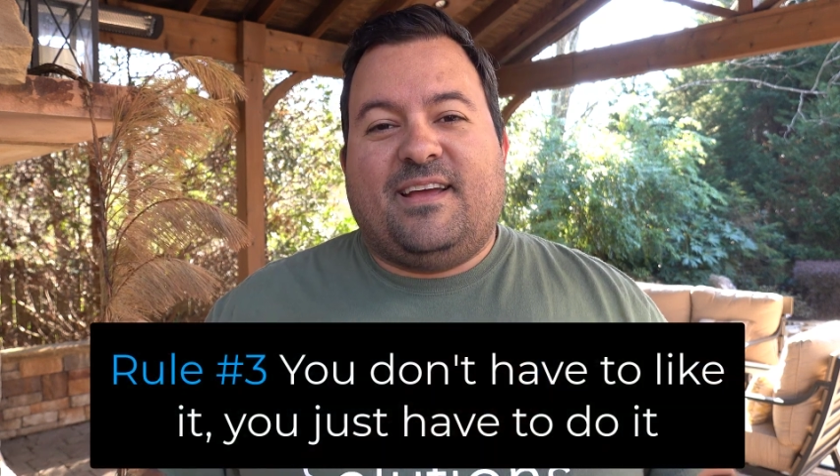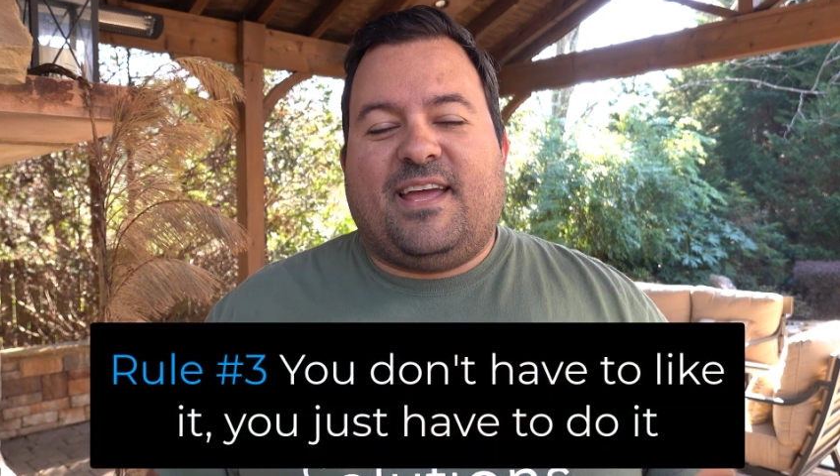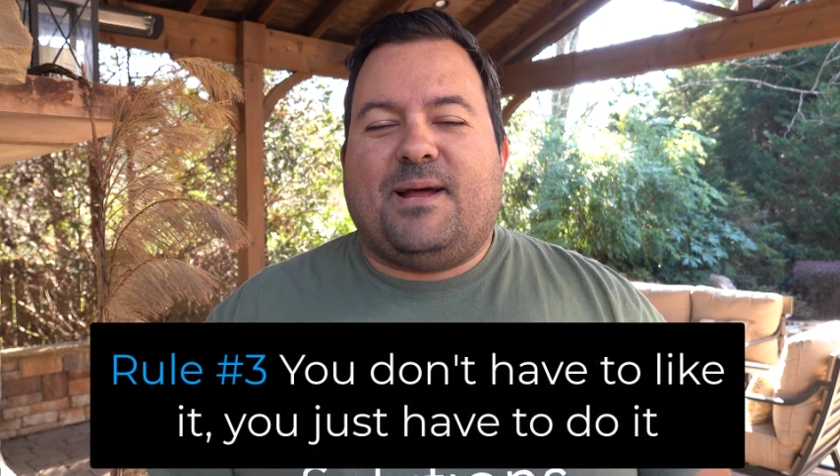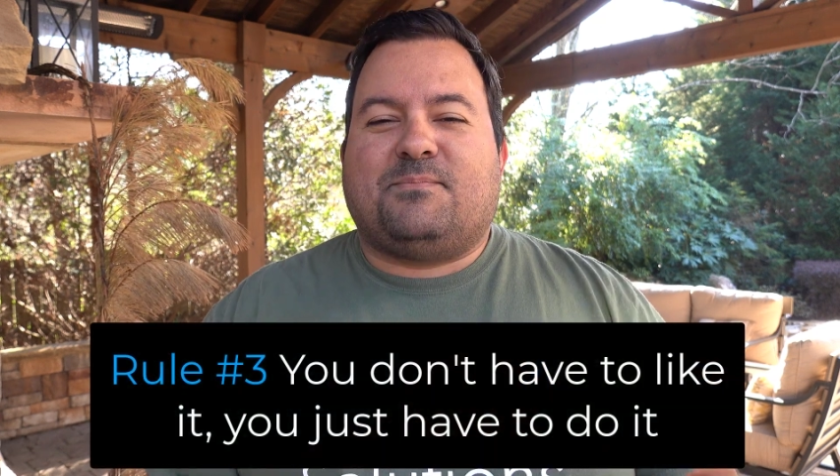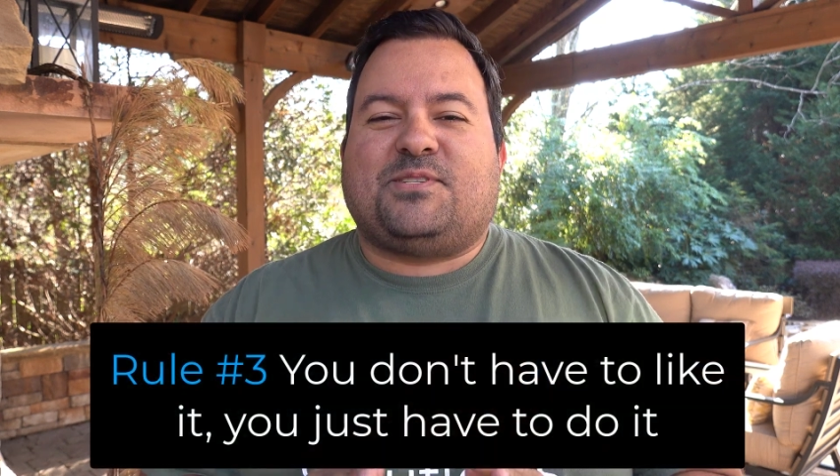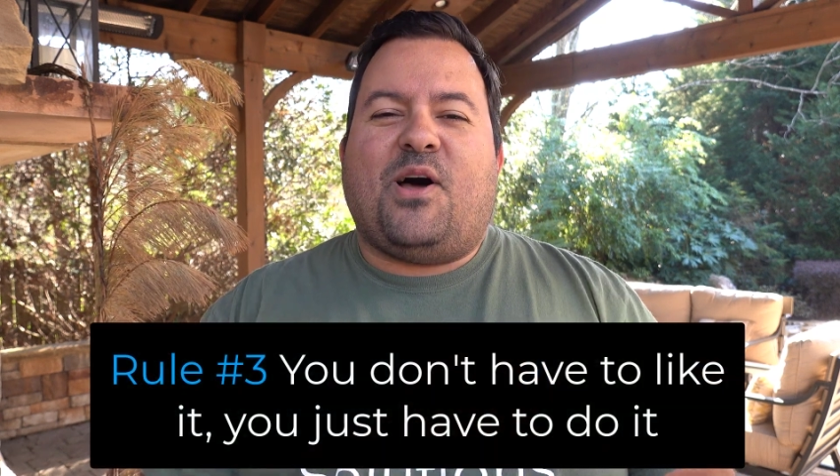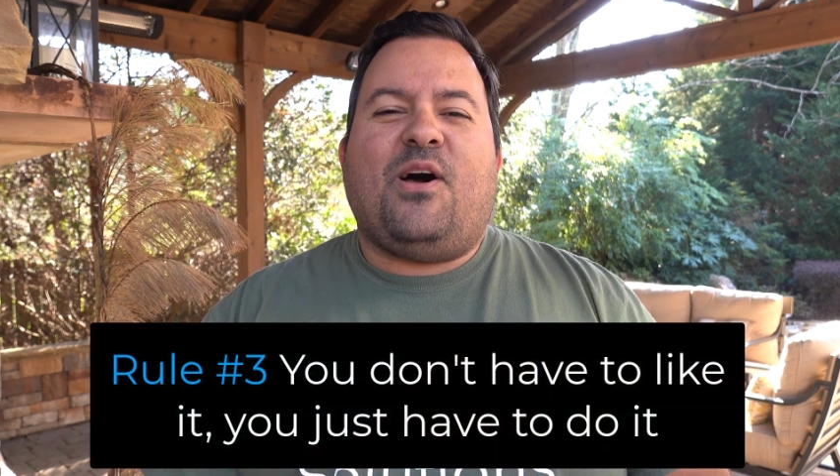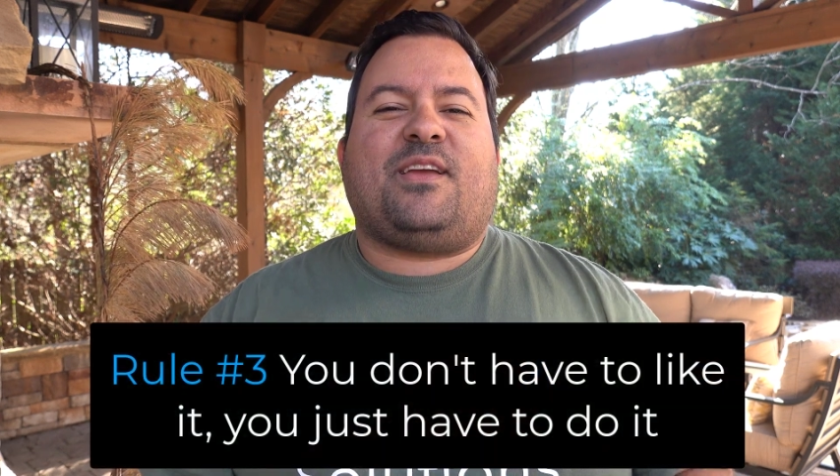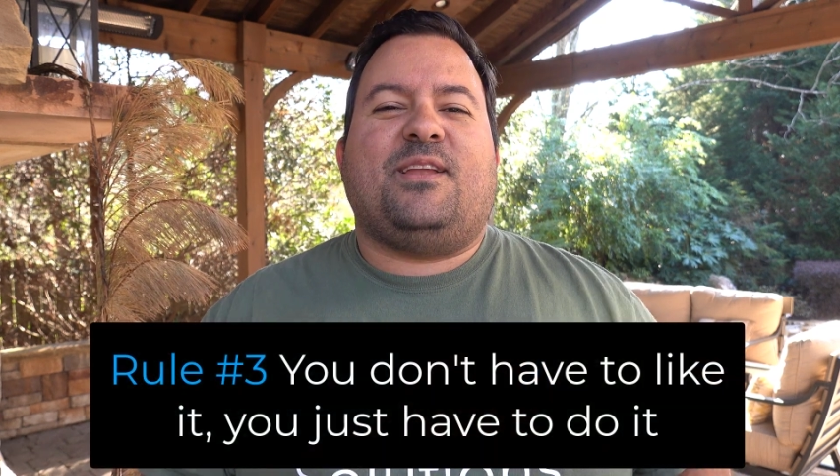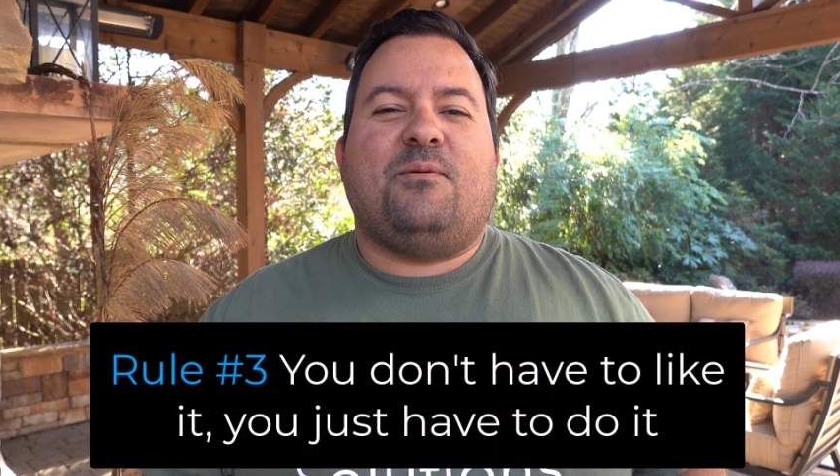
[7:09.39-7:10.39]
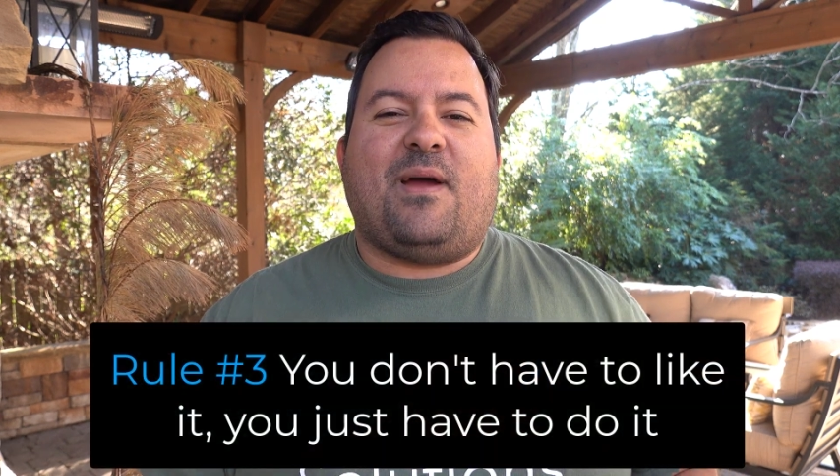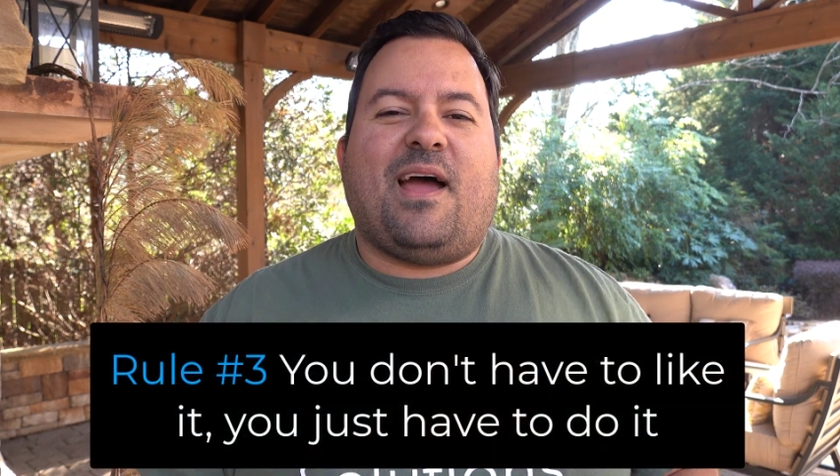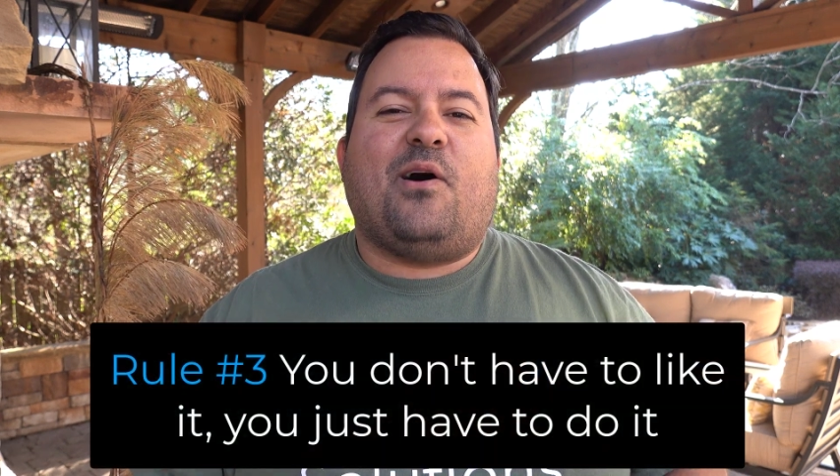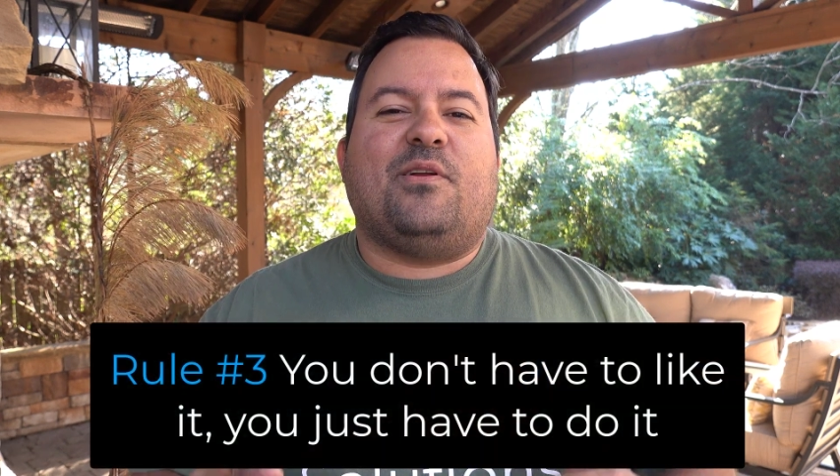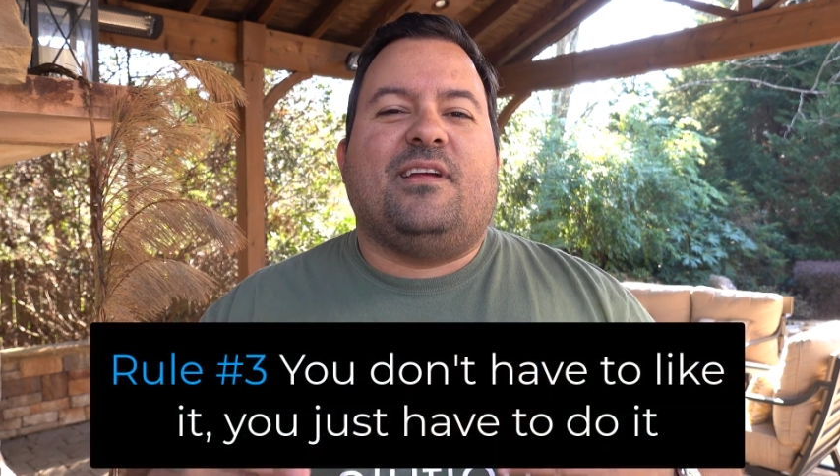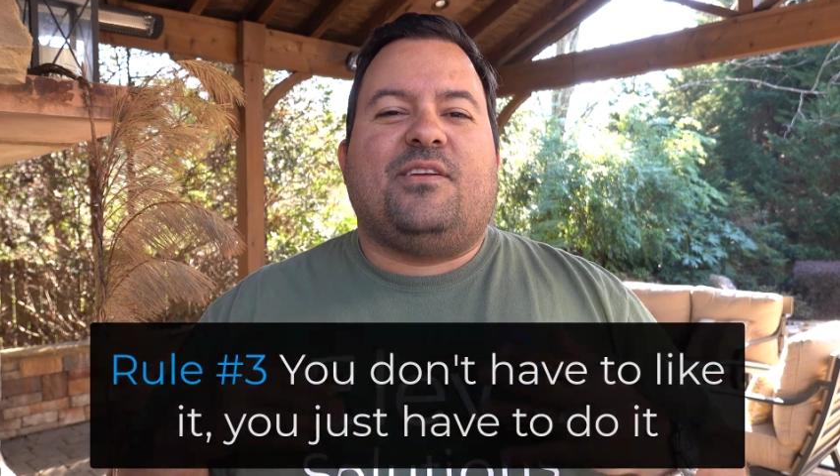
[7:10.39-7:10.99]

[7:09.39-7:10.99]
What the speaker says: And I'm talking about,